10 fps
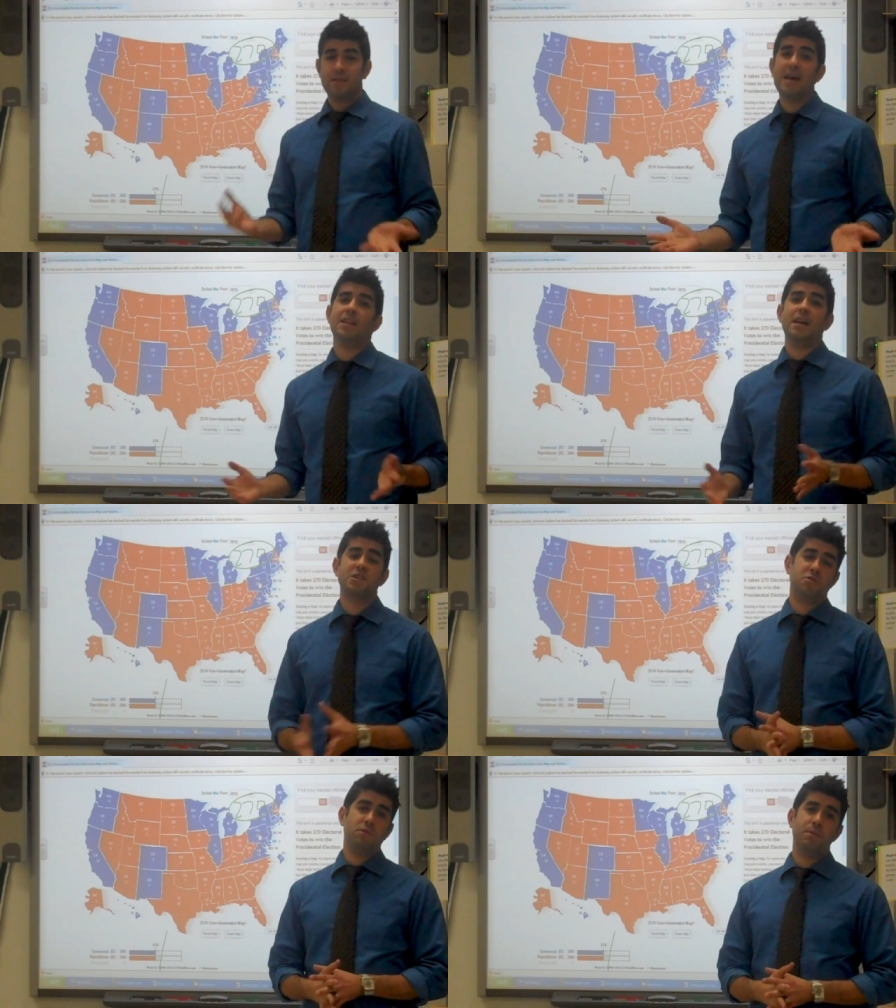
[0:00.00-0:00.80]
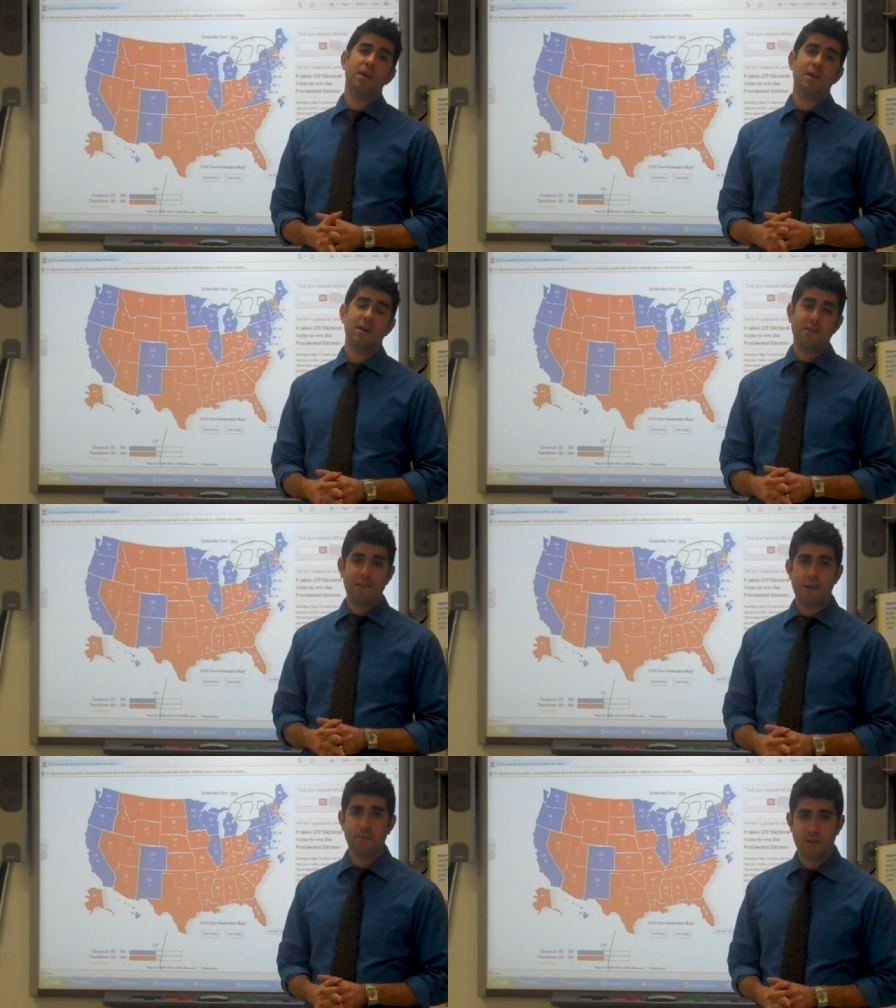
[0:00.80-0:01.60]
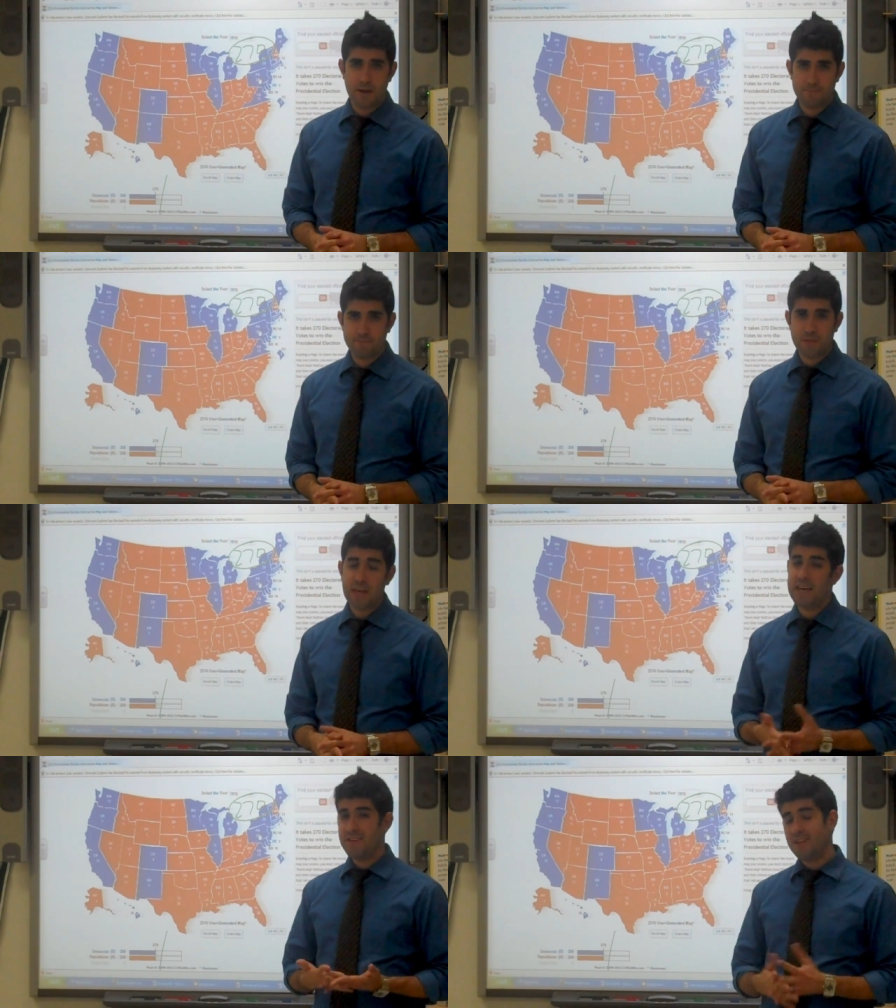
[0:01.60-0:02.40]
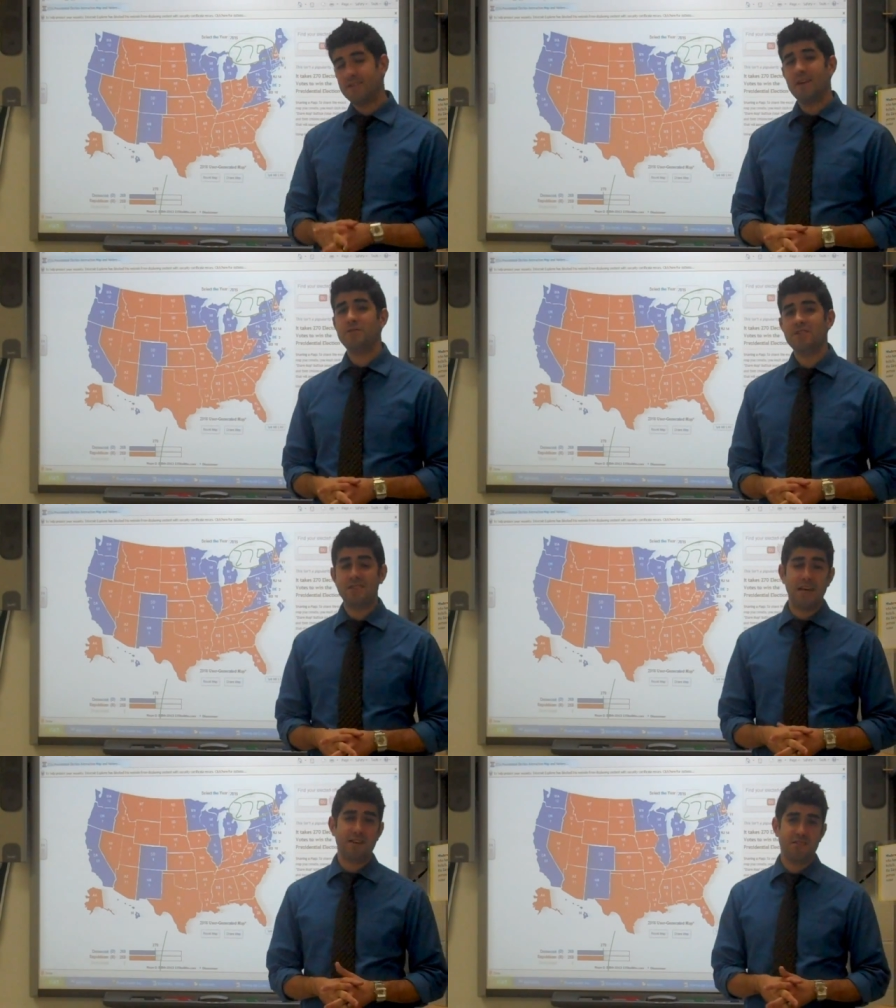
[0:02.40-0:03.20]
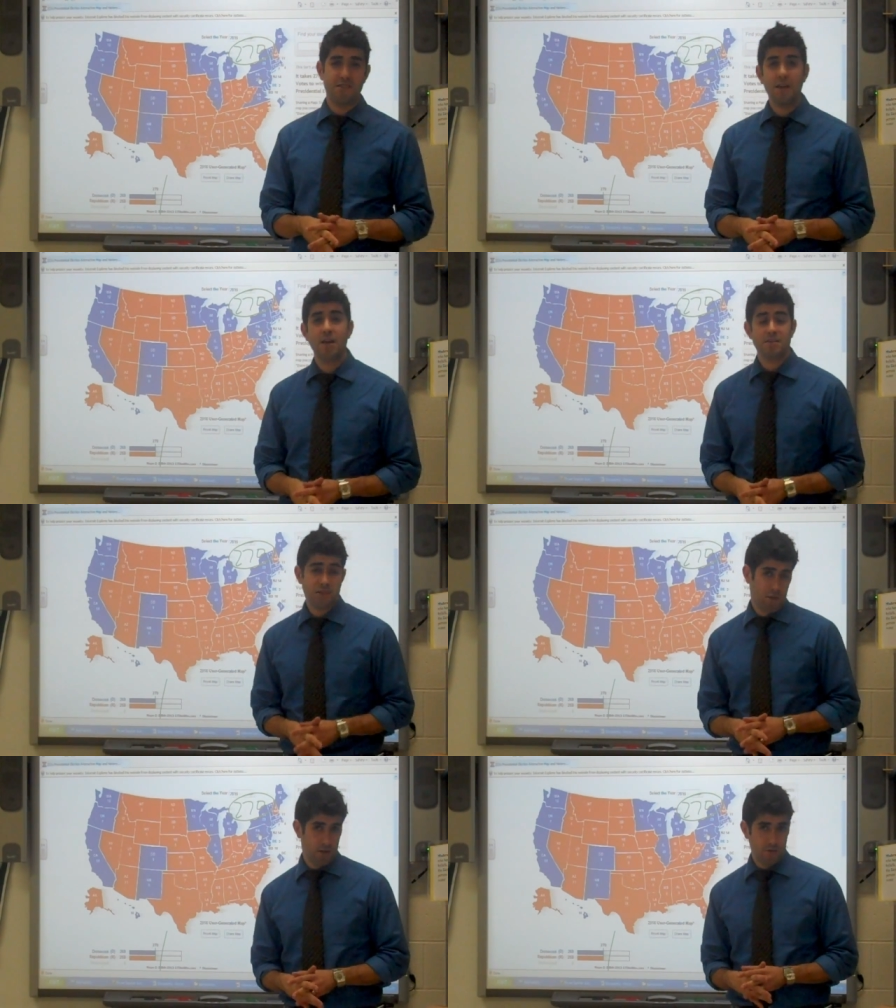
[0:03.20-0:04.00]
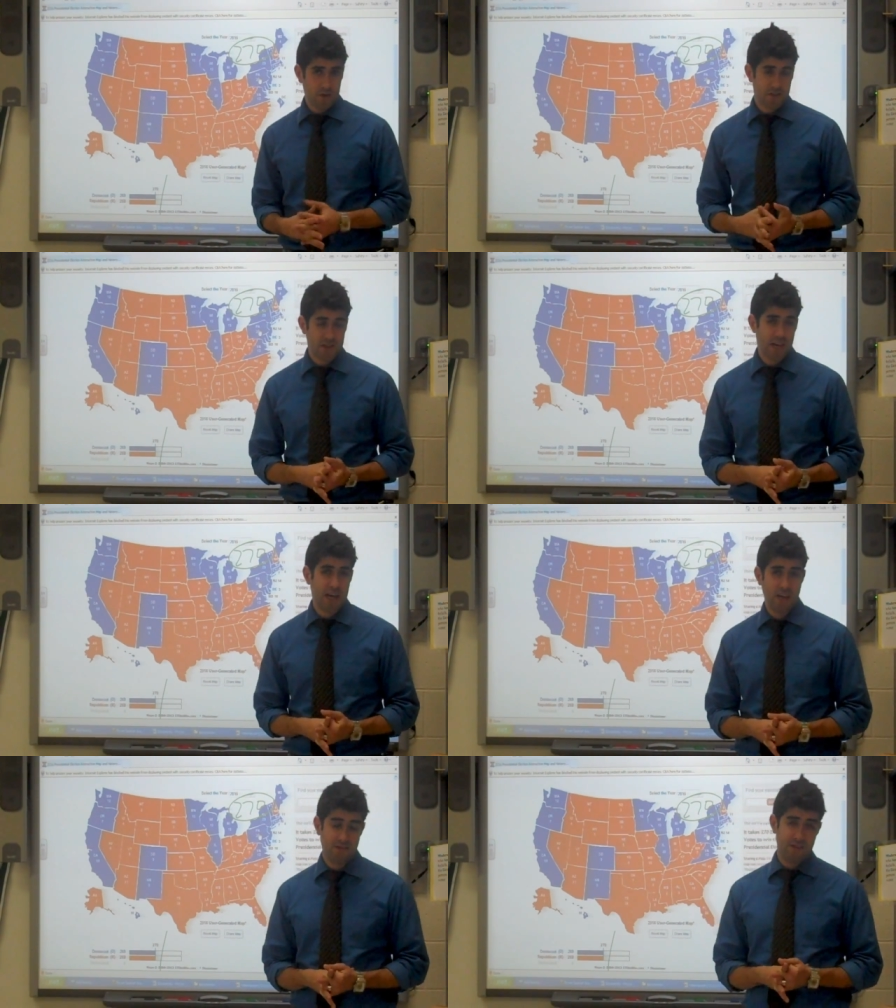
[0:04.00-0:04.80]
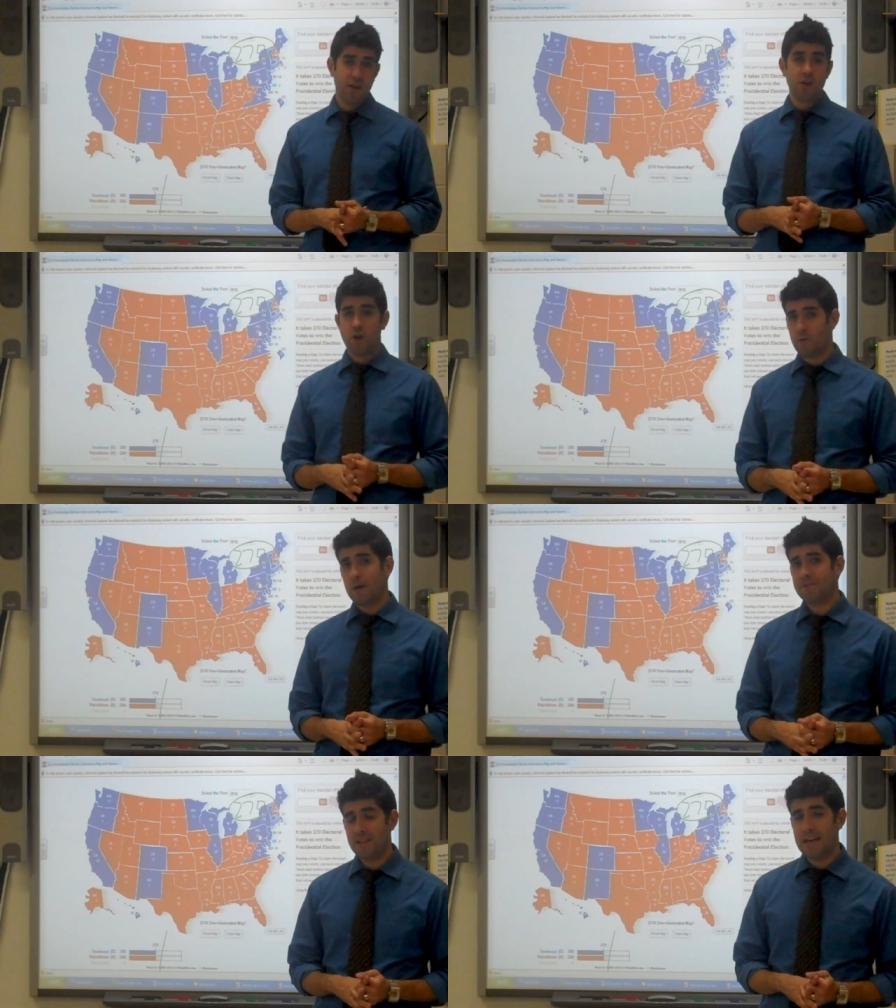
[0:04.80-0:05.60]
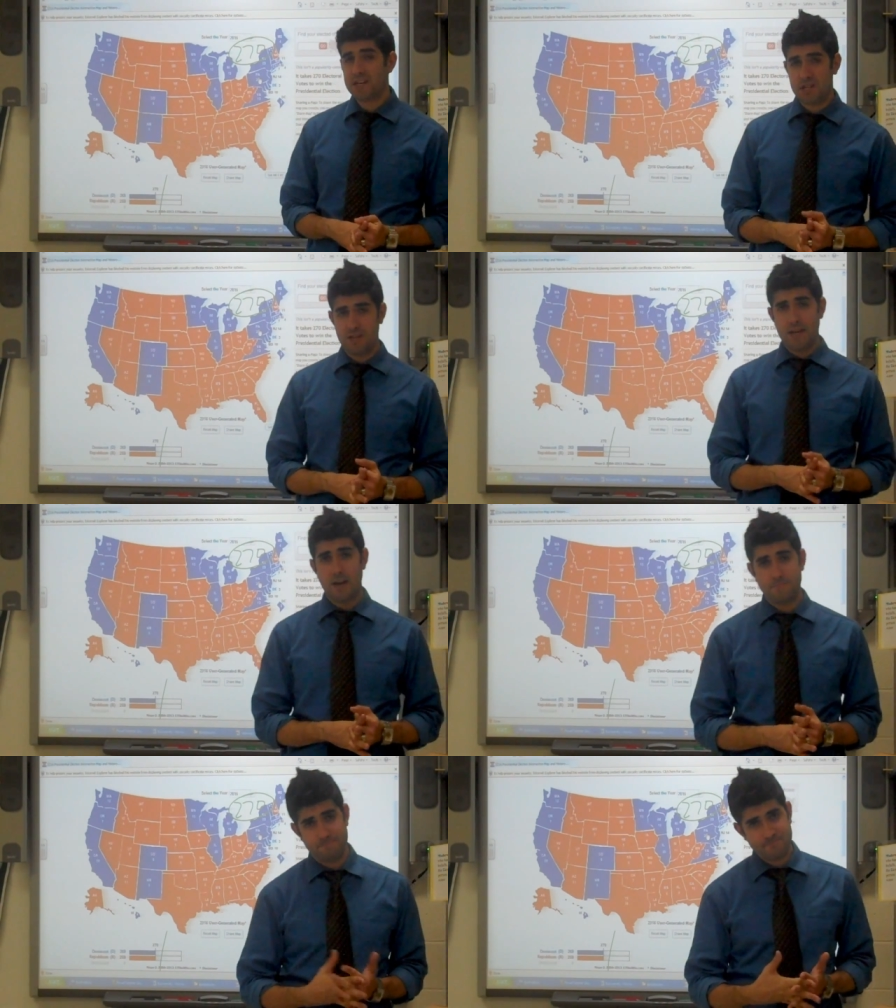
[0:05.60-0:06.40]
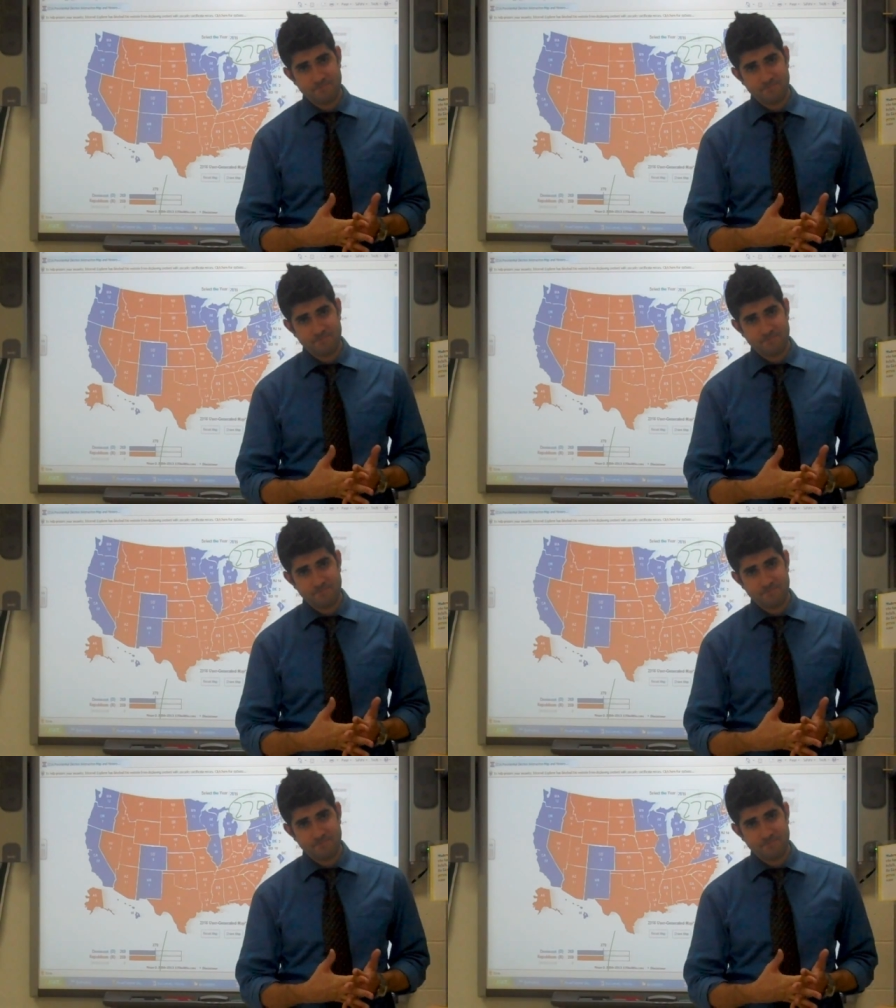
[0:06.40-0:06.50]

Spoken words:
That election would be an example there. 1876, Tilden versus Hayes, corrupt election there.